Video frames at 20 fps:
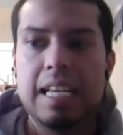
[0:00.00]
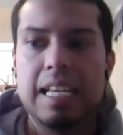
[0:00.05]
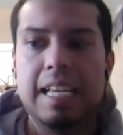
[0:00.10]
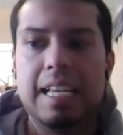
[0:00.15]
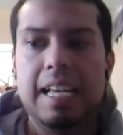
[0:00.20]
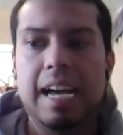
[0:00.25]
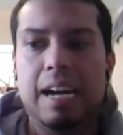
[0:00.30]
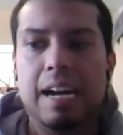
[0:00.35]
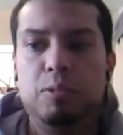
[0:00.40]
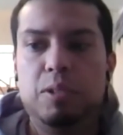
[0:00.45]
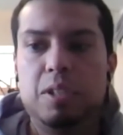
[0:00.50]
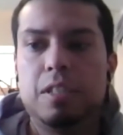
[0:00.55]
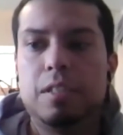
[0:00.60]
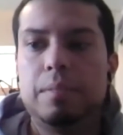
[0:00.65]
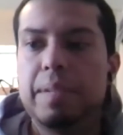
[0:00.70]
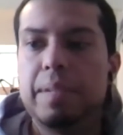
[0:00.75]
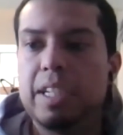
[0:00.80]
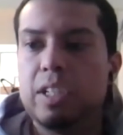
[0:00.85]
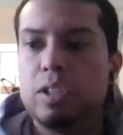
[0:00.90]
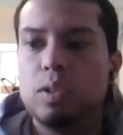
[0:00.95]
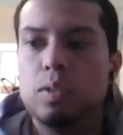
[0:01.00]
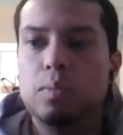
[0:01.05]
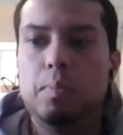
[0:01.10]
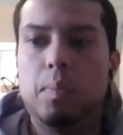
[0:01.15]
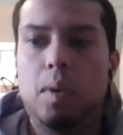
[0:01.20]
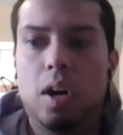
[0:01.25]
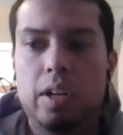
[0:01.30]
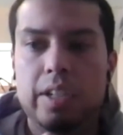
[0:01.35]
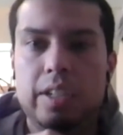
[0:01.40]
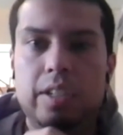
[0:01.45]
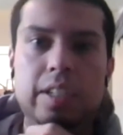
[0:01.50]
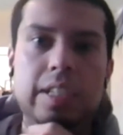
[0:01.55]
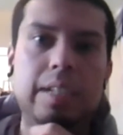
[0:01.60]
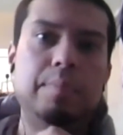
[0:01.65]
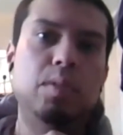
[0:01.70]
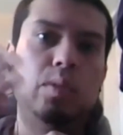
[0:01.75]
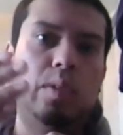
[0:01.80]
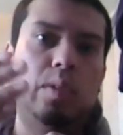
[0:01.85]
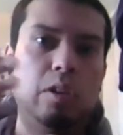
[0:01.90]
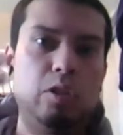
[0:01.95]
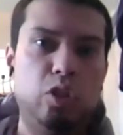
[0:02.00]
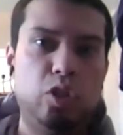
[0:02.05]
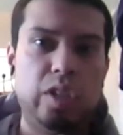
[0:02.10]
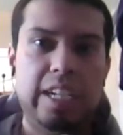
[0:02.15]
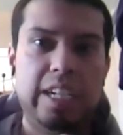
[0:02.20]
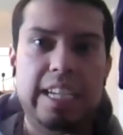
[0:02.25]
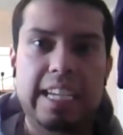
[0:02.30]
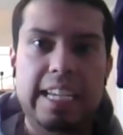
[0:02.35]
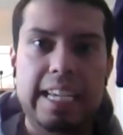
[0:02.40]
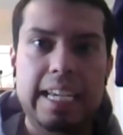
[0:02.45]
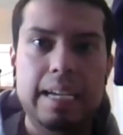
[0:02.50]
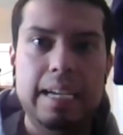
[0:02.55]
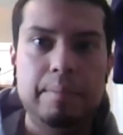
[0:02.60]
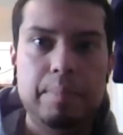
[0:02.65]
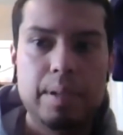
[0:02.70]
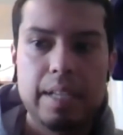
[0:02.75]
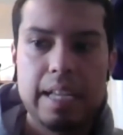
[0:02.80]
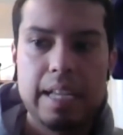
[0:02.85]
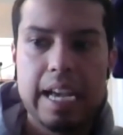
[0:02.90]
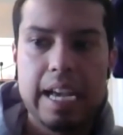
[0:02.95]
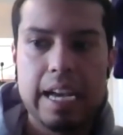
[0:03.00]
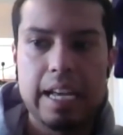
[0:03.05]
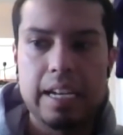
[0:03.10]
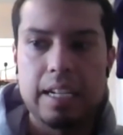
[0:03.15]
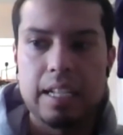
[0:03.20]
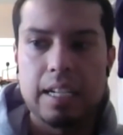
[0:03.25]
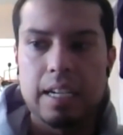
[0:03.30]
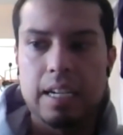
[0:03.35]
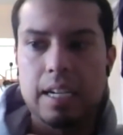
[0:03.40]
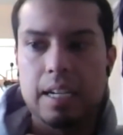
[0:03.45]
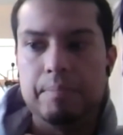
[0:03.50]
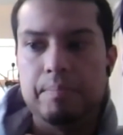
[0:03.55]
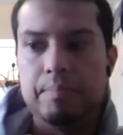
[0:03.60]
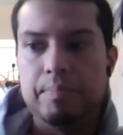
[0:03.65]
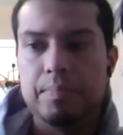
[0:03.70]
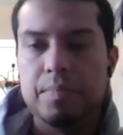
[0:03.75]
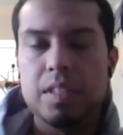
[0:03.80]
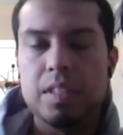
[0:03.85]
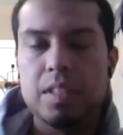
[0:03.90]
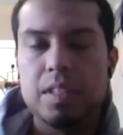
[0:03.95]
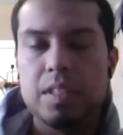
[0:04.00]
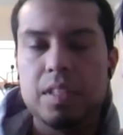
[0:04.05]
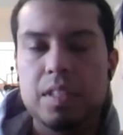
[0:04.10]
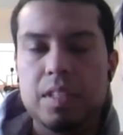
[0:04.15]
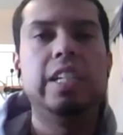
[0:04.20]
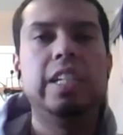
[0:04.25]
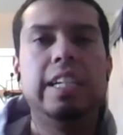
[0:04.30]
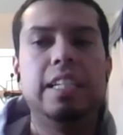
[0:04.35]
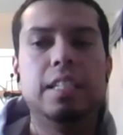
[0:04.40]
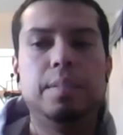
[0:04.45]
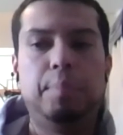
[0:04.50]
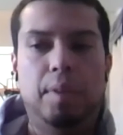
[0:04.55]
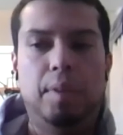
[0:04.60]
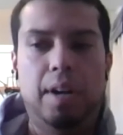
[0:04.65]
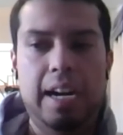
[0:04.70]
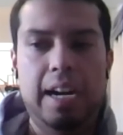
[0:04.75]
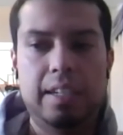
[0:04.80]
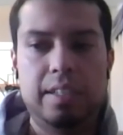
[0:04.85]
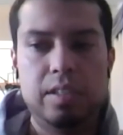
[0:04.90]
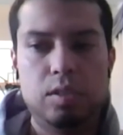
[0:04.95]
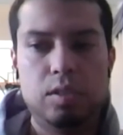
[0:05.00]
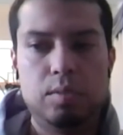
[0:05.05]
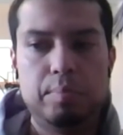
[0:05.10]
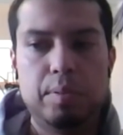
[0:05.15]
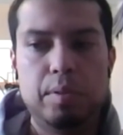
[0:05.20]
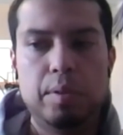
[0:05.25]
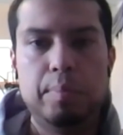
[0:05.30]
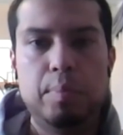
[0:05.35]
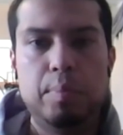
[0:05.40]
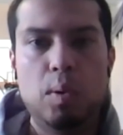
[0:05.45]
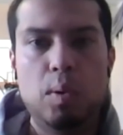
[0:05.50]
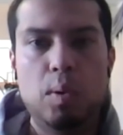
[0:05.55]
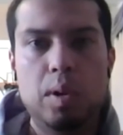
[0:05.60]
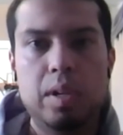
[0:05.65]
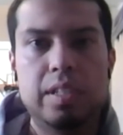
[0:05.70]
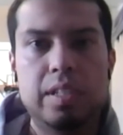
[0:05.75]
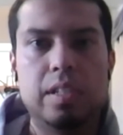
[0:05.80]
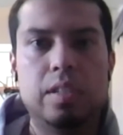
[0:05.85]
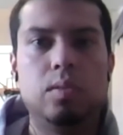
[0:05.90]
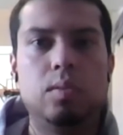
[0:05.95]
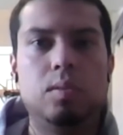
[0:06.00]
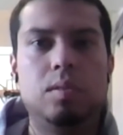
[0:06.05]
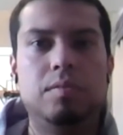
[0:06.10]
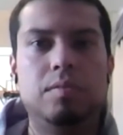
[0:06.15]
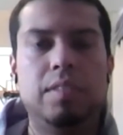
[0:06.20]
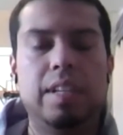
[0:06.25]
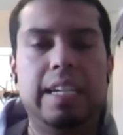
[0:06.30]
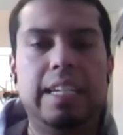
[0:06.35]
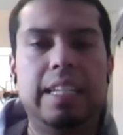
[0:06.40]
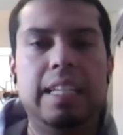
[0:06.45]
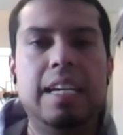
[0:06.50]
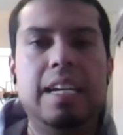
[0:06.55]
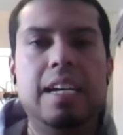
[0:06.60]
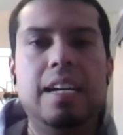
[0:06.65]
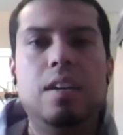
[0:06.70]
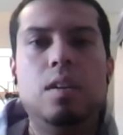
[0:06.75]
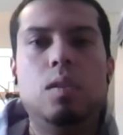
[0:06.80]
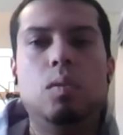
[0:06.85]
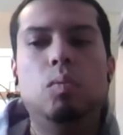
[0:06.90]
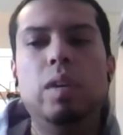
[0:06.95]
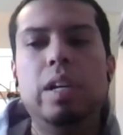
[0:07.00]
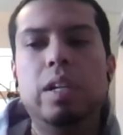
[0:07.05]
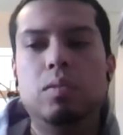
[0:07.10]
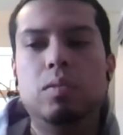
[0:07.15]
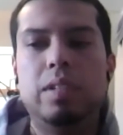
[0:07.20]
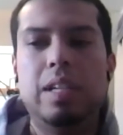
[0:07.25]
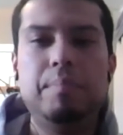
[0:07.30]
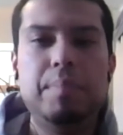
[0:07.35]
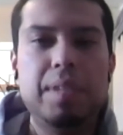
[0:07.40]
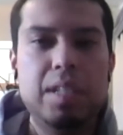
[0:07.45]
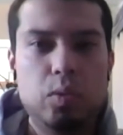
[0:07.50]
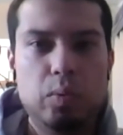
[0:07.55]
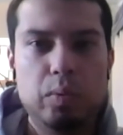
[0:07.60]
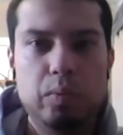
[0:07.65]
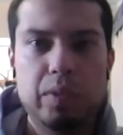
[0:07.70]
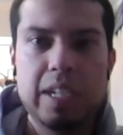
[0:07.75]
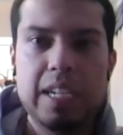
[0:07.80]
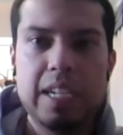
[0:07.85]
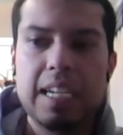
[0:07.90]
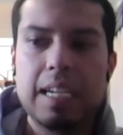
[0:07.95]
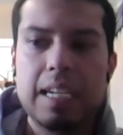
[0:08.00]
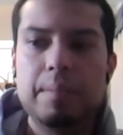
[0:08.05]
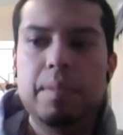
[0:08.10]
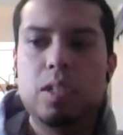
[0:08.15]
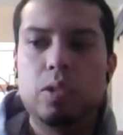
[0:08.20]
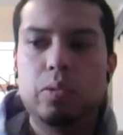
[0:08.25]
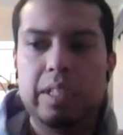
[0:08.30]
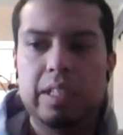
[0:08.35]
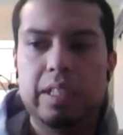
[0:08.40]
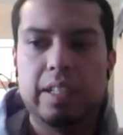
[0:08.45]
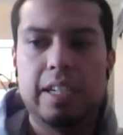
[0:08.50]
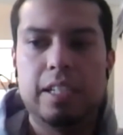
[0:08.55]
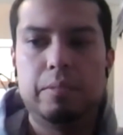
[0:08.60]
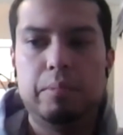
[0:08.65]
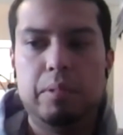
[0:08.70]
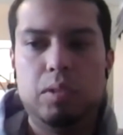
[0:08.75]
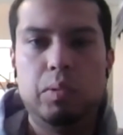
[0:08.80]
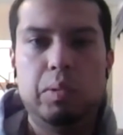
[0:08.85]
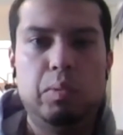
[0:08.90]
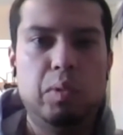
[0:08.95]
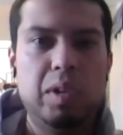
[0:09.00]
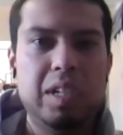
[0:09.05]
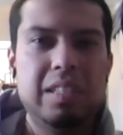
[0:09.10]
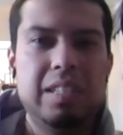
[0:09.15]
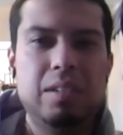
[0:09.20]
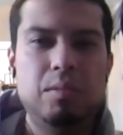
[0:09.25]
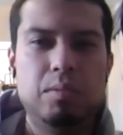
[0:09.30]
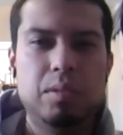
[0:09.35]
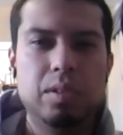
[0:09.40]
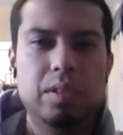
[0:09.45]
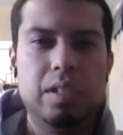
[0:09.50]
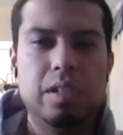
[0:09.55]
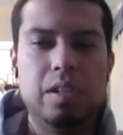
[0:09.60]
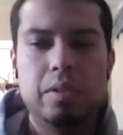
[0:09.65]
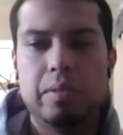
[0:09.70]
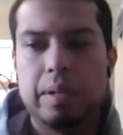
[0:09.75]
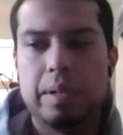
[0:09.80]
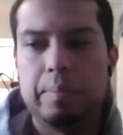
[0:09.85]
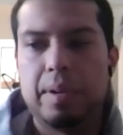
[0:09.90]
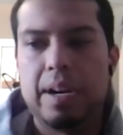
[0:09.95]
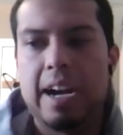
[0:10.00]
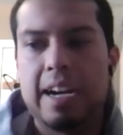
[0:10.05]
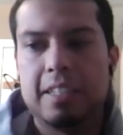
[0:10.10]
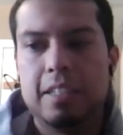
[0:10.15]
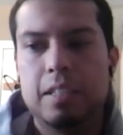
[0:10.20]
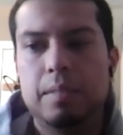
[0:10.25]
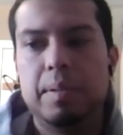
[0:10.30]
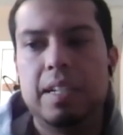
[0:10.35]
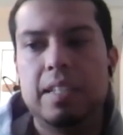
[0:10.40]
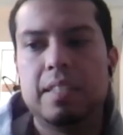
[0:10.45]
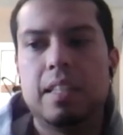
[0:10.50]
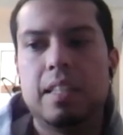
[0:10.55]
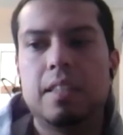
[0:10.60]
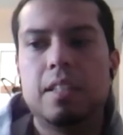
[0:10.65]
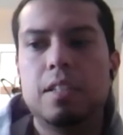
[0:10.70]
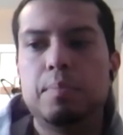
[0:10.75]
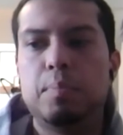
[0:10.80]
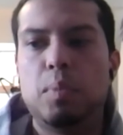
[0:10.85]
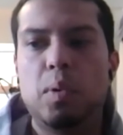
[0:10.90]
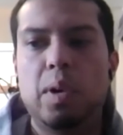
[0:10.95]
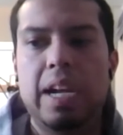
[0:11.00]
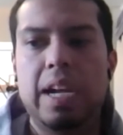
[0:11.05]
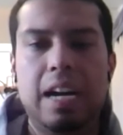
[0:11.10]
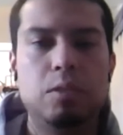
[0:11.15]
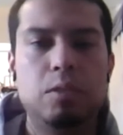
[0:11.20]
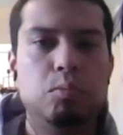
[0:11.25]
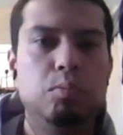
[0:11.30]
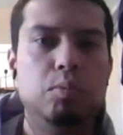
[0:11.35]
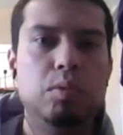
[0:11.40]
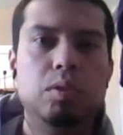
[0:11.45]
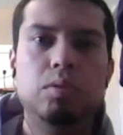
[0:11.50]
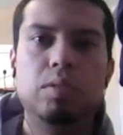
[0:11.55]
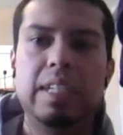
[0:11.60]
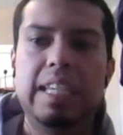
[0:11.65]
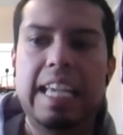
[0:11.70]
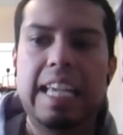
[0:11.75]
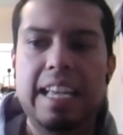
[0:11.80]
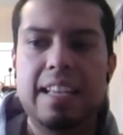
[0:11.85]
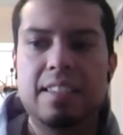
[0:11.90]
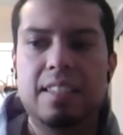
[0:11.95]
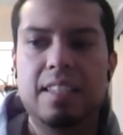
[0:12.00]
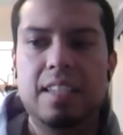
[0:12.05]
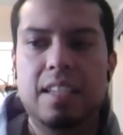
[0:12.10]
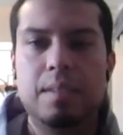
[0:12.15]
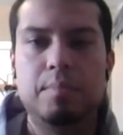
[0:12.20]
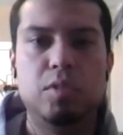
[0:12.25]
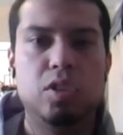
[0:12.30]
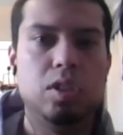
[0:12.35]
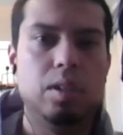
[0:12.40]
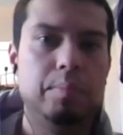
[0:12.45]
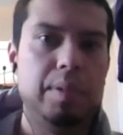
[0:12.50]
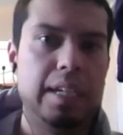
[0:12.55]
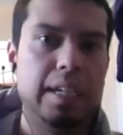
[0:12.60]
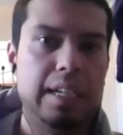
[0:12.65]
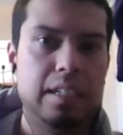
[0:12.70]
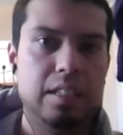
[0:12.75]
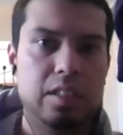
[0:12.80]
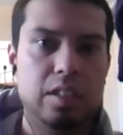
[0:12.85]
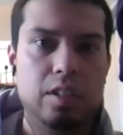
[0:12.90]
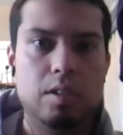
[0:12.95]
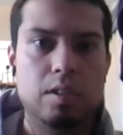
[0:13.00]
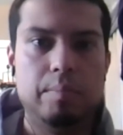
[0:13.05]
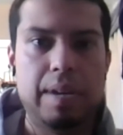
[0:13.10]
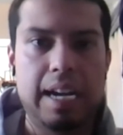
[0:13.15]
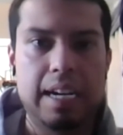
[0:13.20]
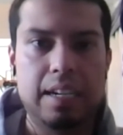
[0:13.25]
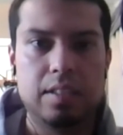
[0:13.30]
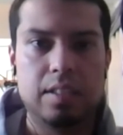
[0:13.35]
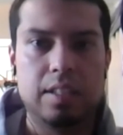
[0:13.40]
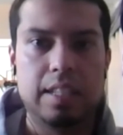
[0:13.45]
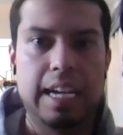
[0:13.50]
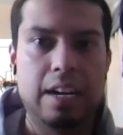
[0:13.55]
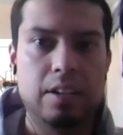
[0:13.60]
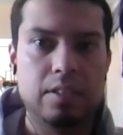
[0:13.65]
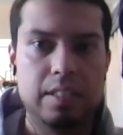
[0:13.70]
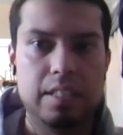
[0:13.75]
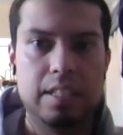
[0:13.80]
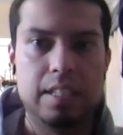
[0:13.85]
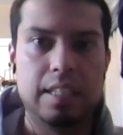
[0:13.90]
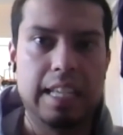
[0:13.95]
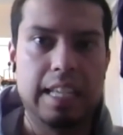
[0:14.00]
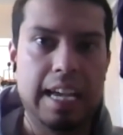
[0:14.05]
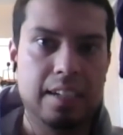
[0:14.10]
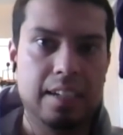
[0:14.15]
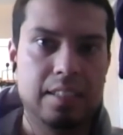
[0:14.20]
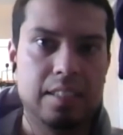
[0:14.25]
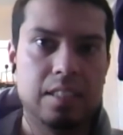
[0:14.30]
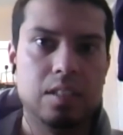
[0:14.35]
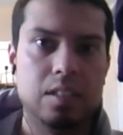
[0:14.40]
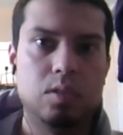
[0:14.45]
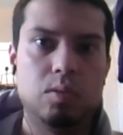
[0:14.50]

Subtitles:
I would especially monitor him throughout training camp and watching his practice reports and sort of like what you reading in between the lines between what's he really doing at practice, because at this point I really can't see him jumping, back onto the X